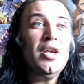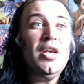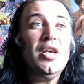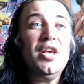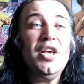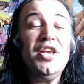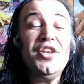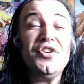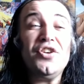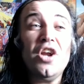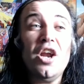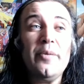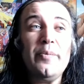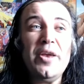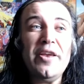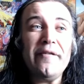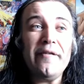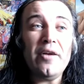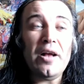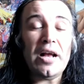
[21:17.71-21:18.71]
it's going to
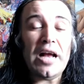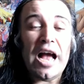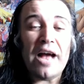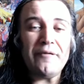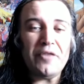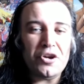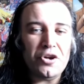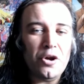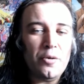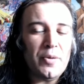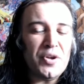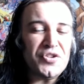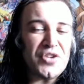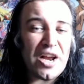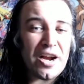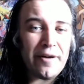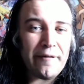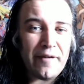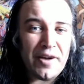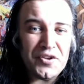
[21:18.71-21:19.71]
be either Kuma
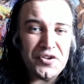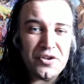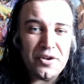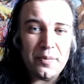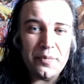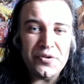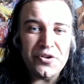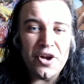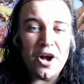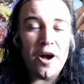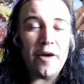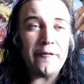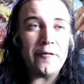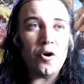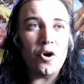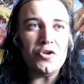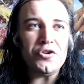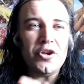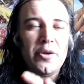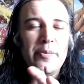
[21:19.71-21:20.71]
sacrifices himself
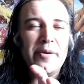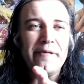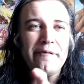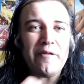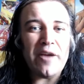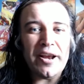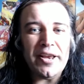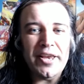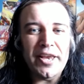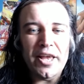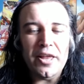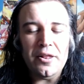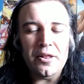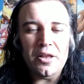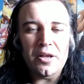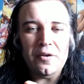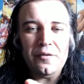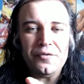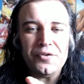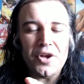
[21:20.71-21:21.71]
or it's going to be Frankie and
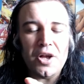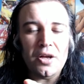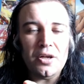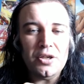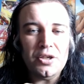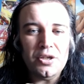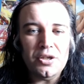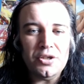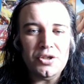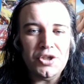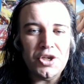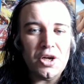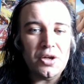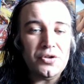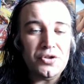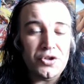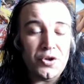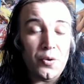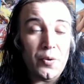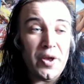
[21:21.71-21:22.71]
Lil's
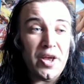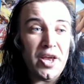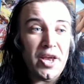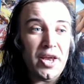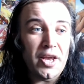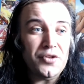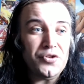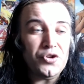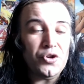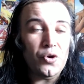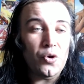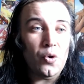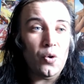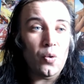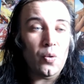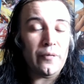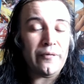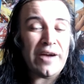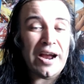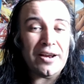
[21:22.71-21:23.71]
duty
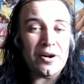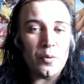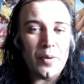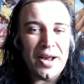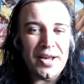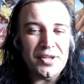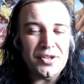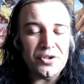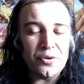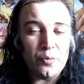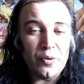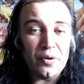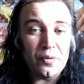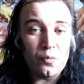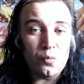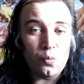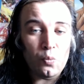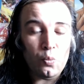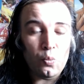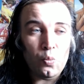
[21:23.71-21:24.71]
to find a way to re
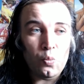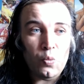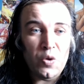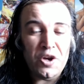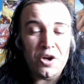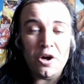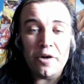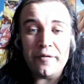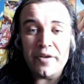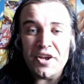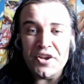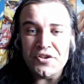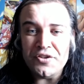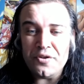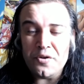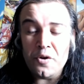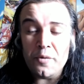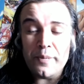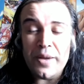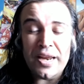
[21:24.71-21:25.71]
recover
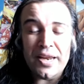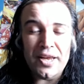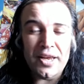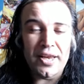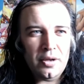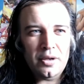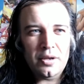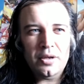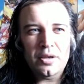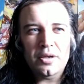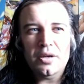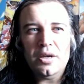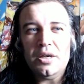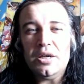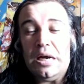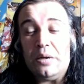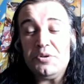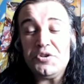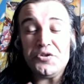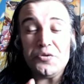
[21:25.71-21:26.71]
his humanity.
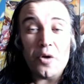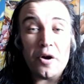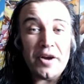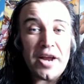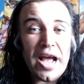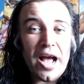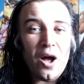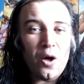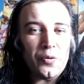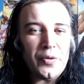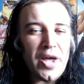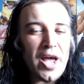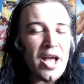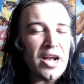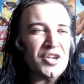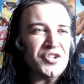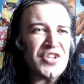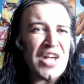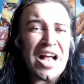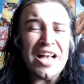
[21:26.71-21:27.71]
I'm just throwing it out there
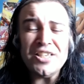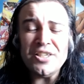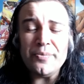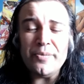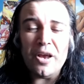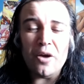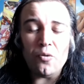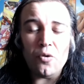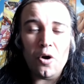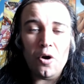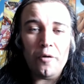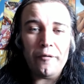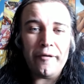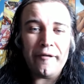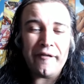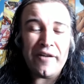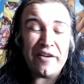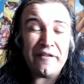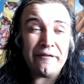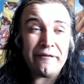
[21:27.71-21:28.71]
because there has to be a role for
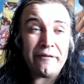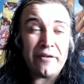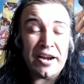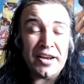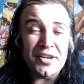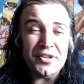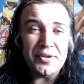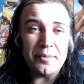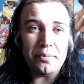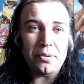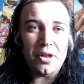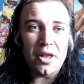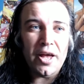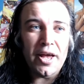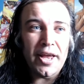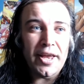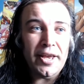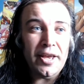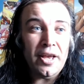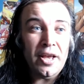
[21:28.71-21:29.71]
Frankie to
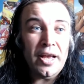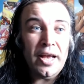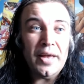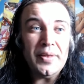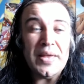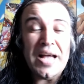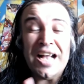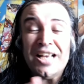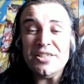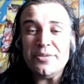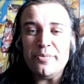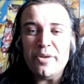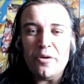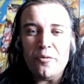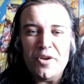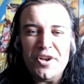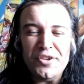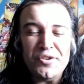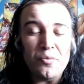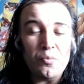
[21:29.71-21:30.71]
play, and there has to be a
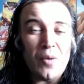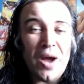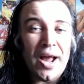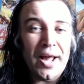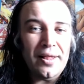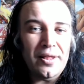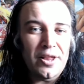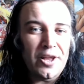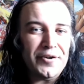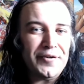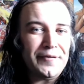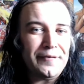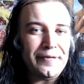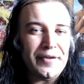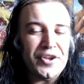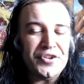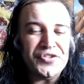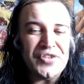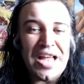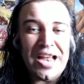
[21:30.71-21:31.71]
reason why Lilith
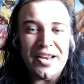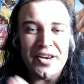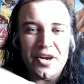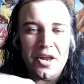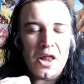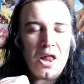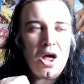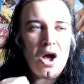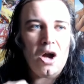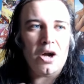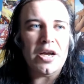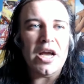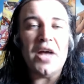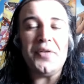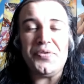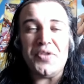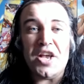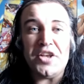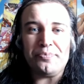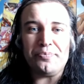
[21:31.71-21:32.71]
is tagging along
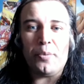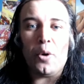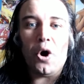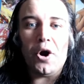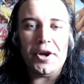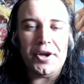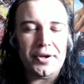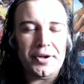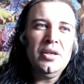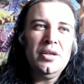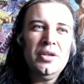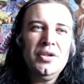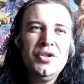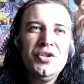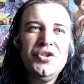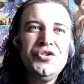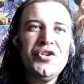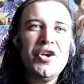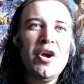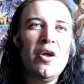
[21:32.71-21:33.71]
at this point.
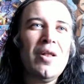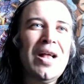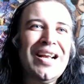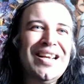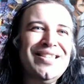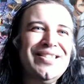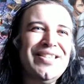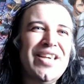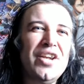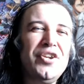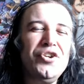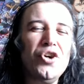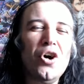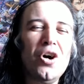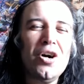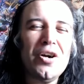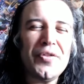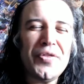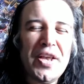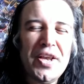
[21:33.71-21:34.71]
So, like I said,
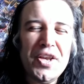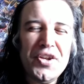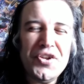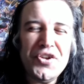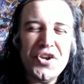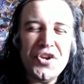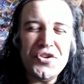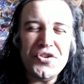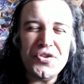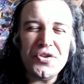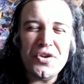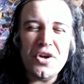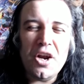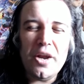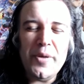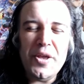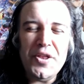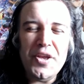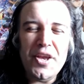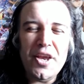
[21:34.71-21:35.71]
York thinking she's going to
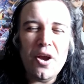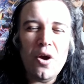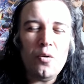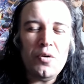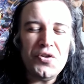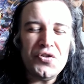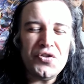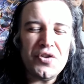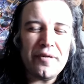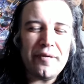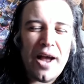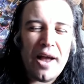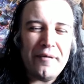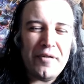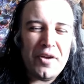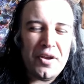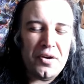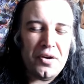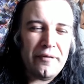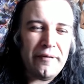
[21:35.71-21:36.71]
be the only
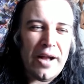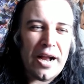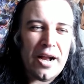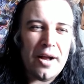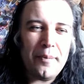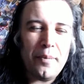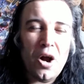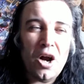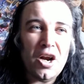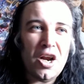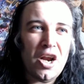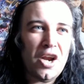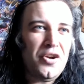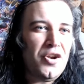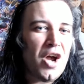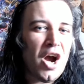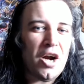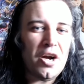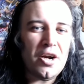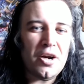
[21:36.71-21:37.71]
surviving Vegapunk,
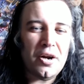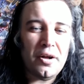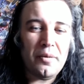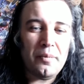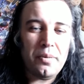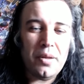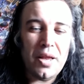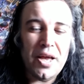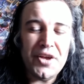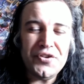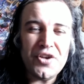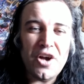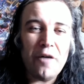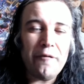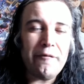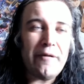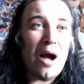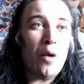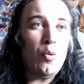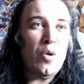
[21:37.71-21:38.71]
not going to play
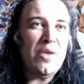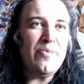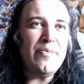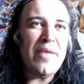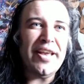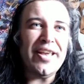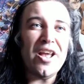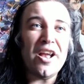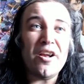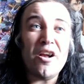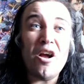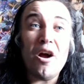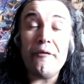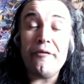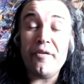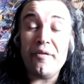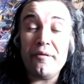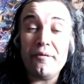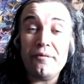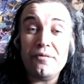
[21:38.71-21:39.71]
itself out. We may get a
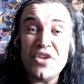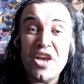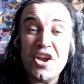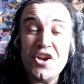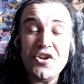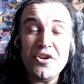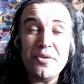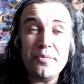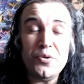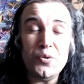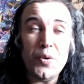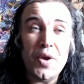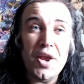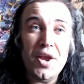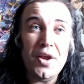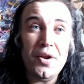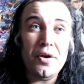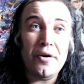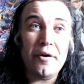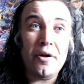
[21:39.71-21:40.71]
confrontation
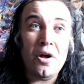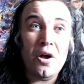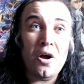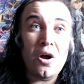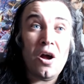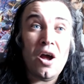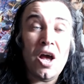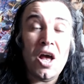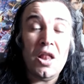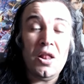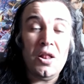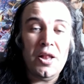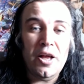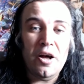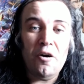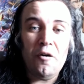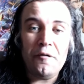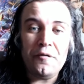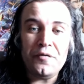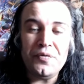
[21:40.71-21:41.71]
between her and
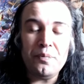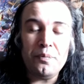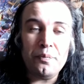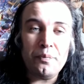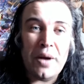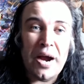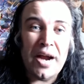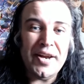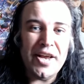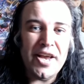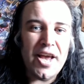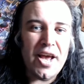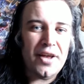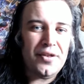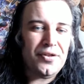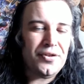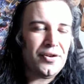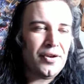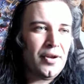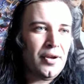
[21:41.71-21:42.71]
Lilith by the
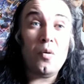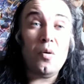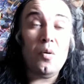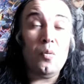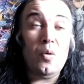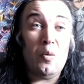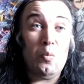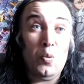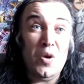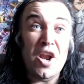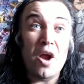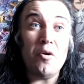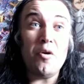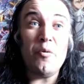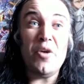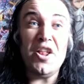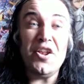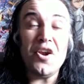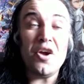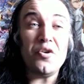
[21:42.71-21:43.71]
end. We don't know
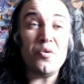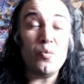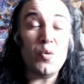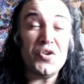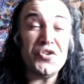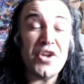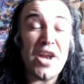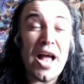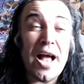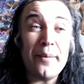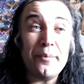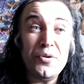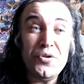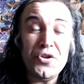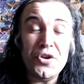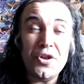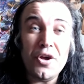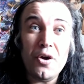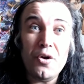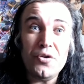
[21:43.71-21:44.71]
whether not what's going to happen
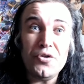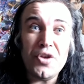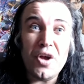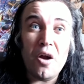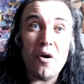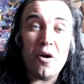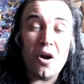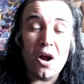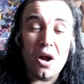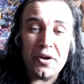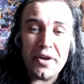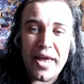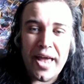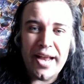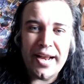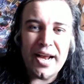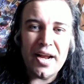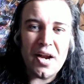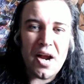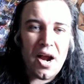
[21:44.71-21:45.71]
to those that are on
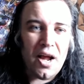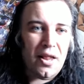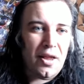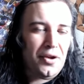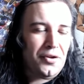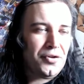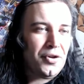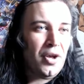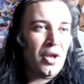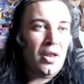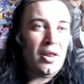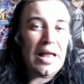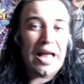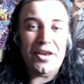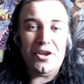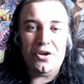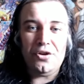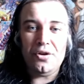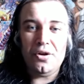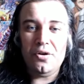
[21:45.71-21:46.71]
Egghead Island.
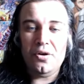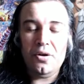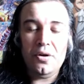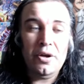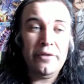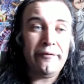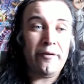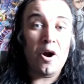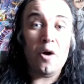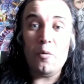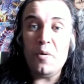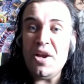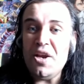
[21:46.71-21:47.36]
Like, for all we